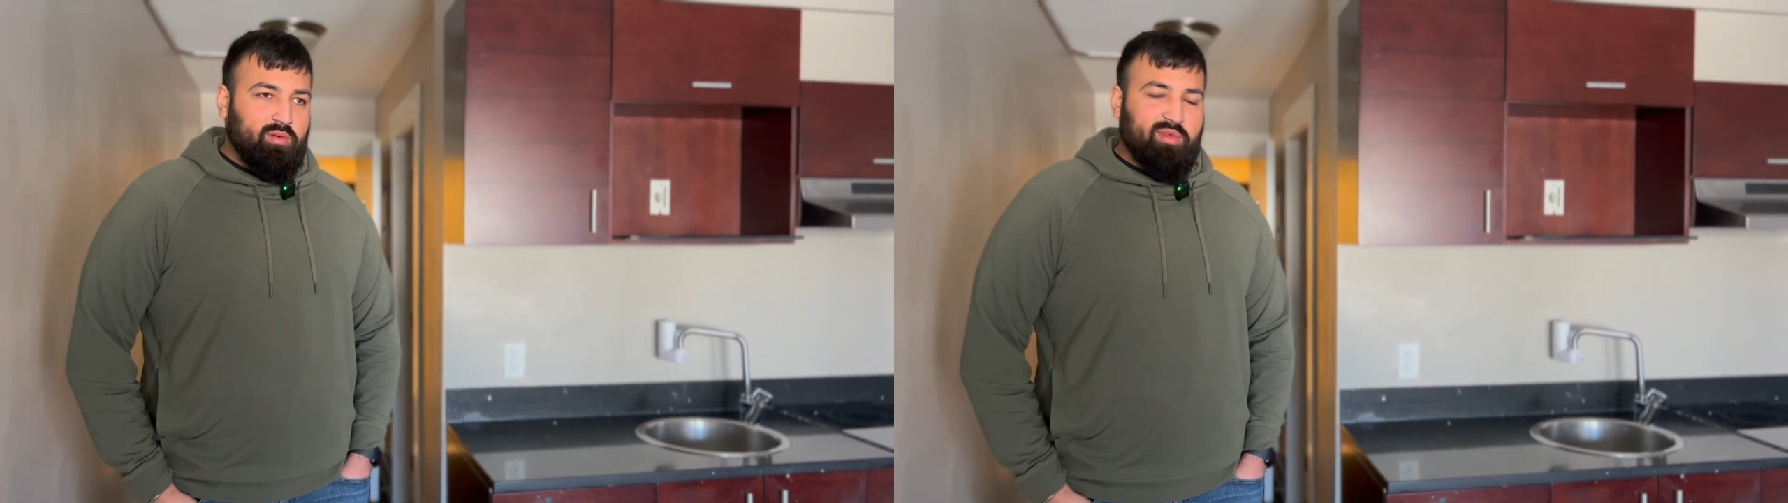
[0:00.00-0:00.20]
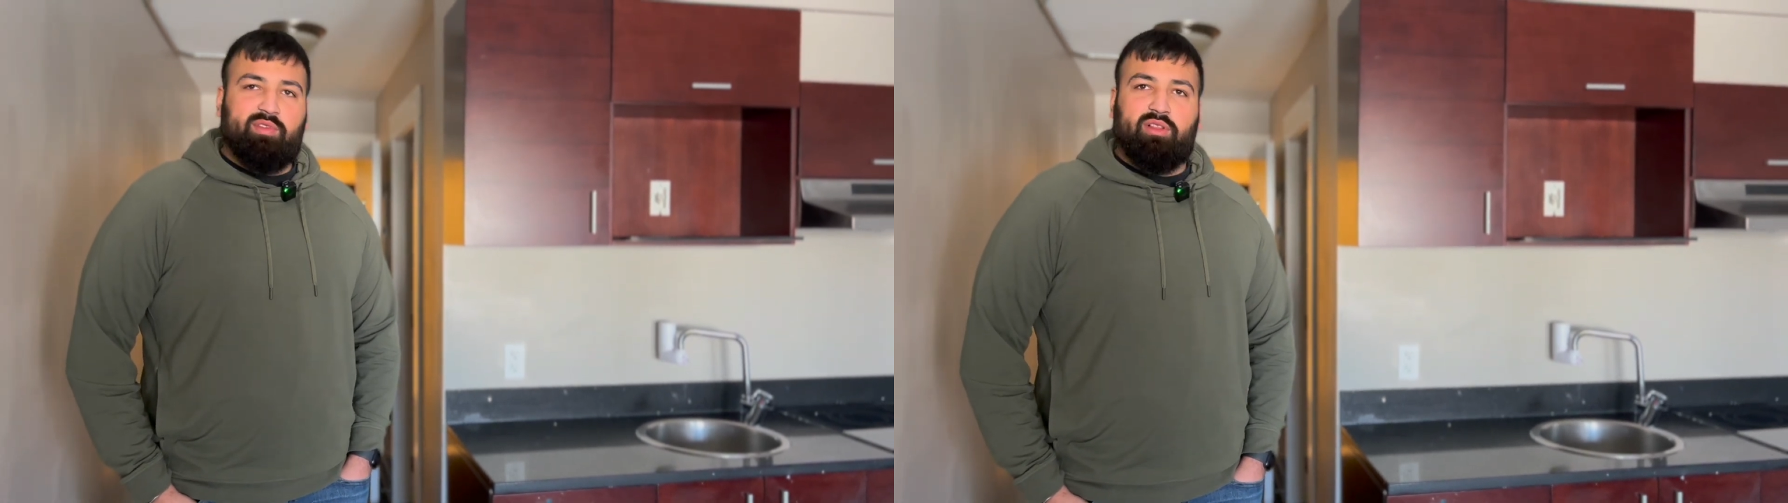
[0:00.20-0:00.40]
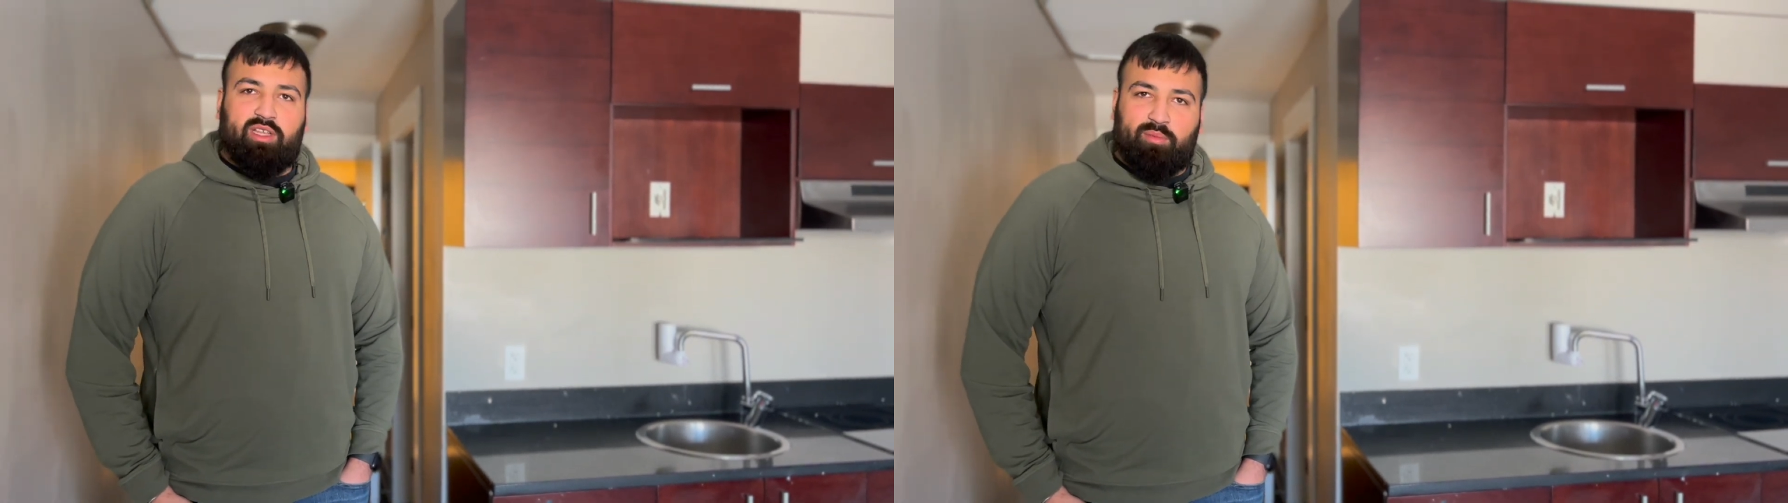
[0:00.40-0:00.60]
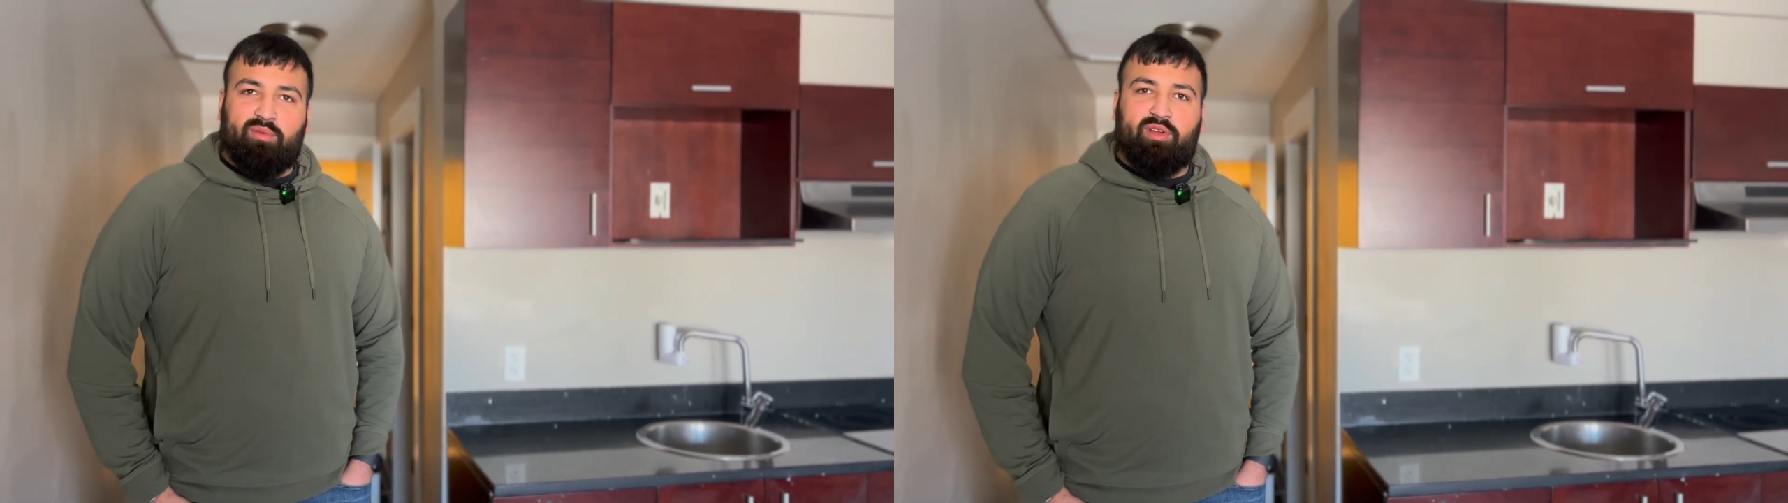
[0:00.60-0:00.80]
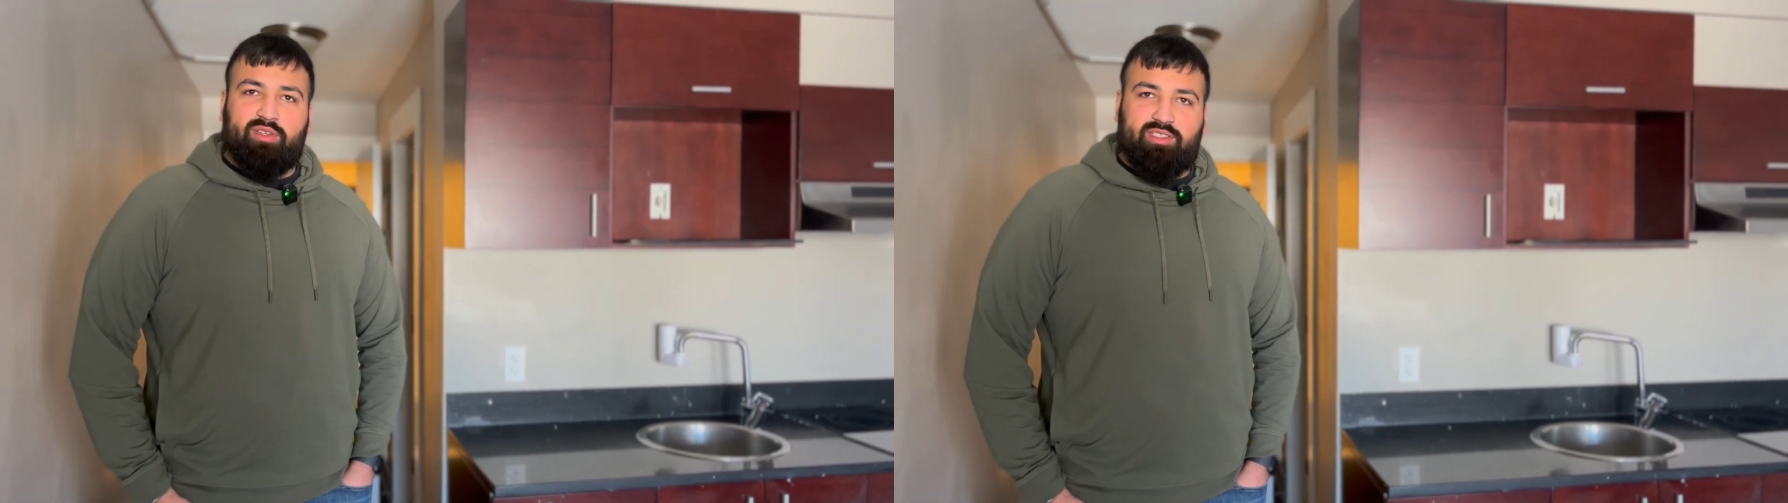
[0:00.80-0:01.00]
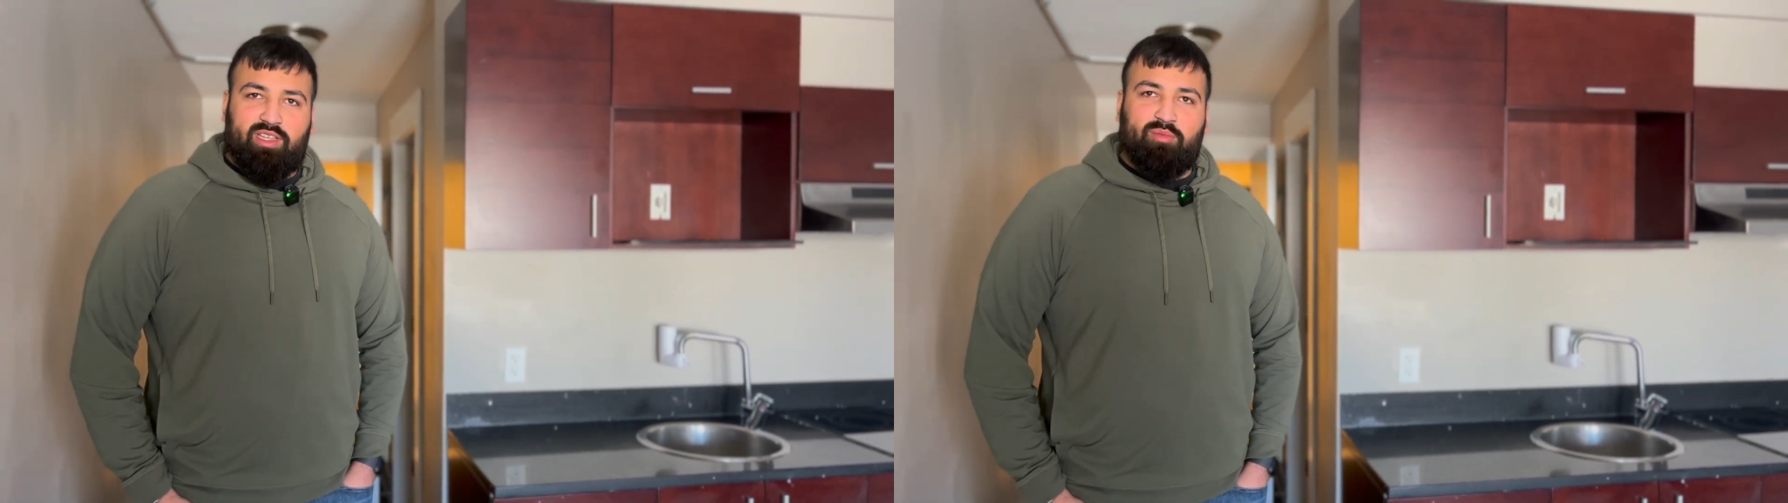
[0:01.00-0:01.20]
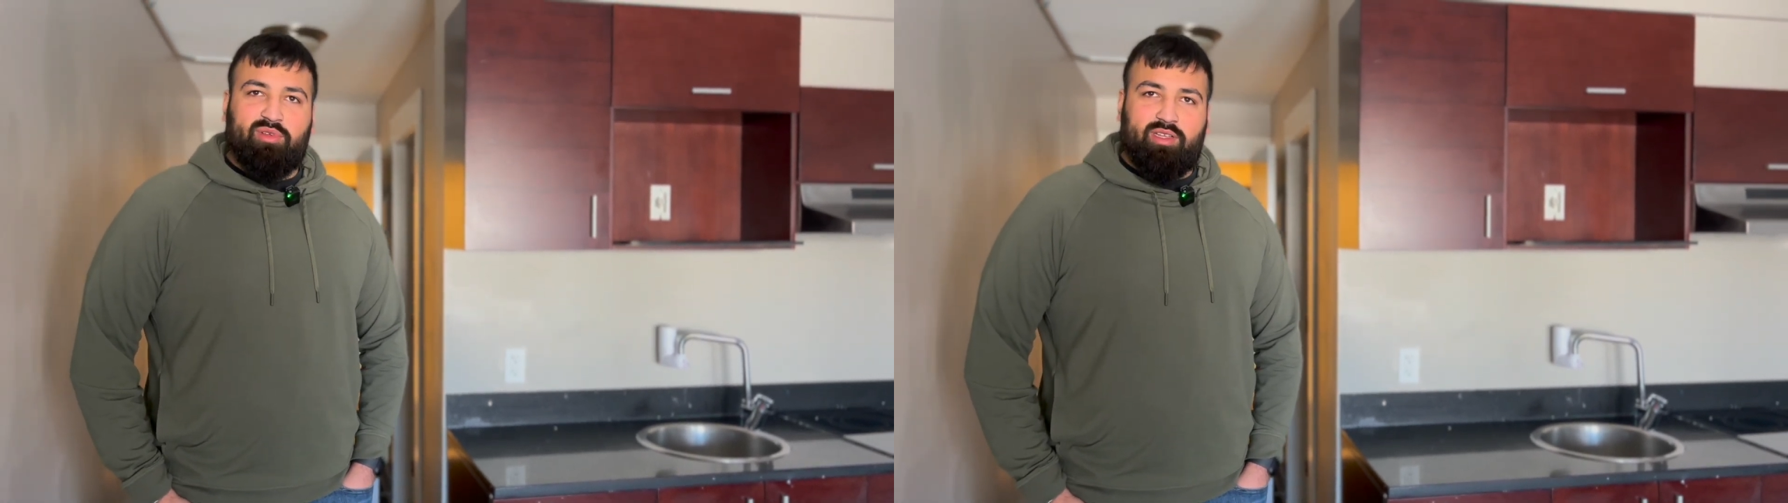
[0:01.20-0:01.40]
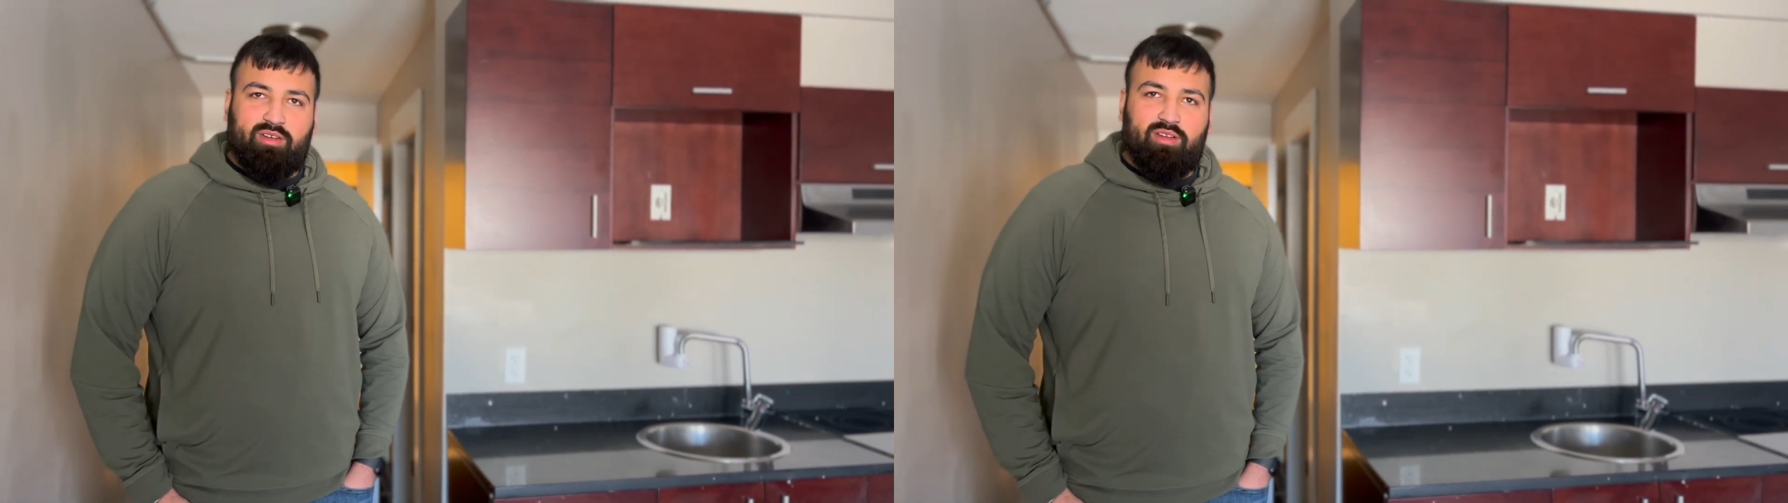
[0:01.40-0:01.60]
we feel like we're very stable
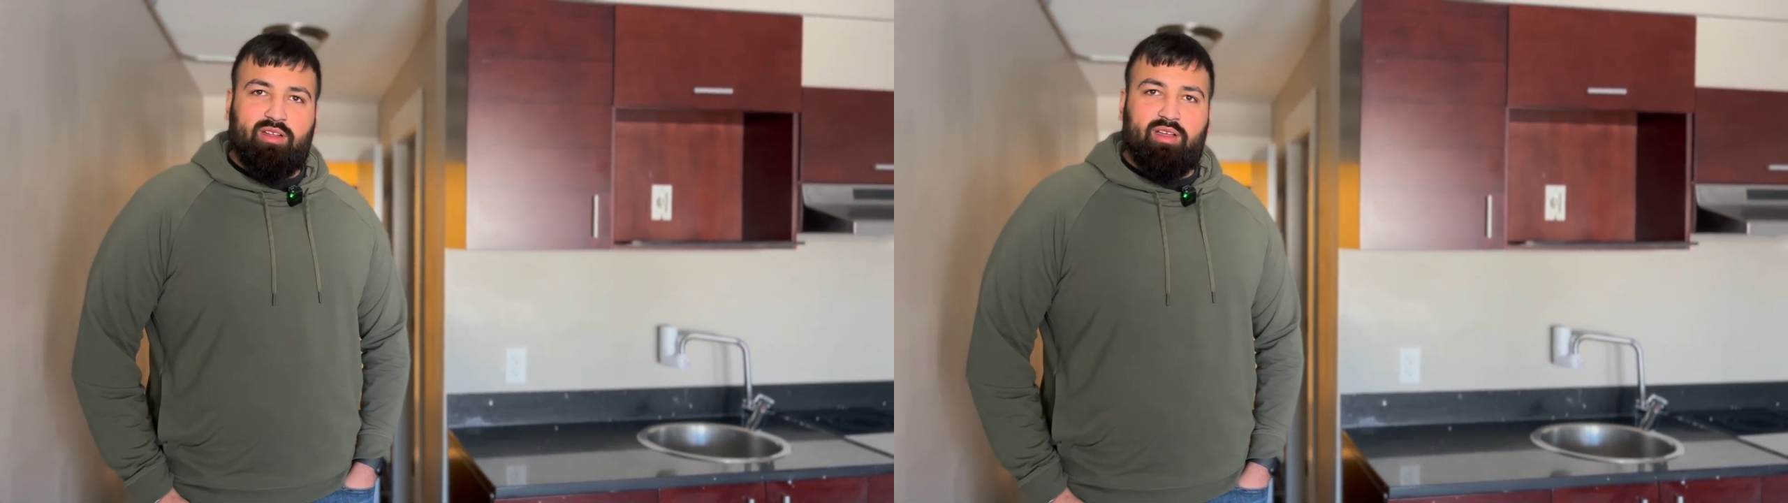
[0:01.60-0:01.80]
here,